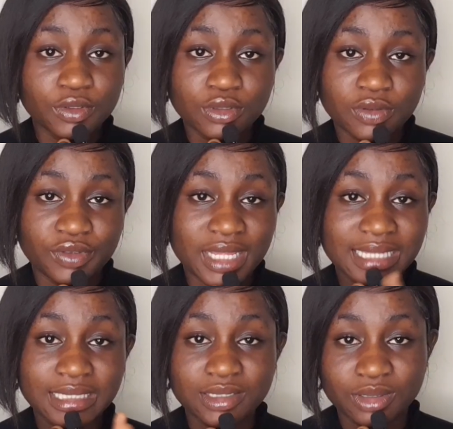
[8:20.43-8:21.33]
For those of you that
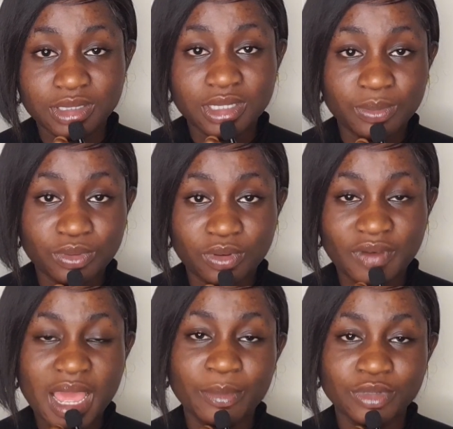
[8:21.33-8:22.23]
are sitting on the table
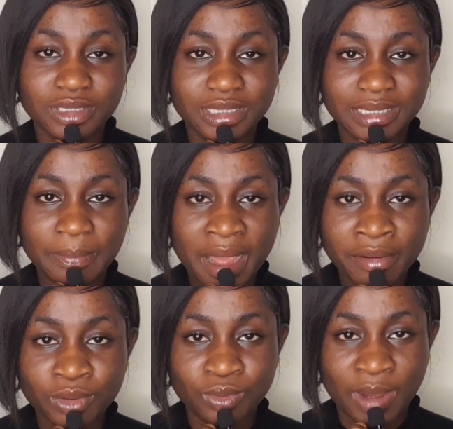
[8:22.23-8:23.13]
of I must
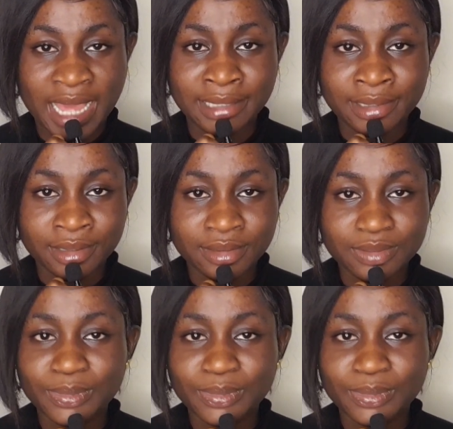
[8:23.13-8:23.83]
marry who I date,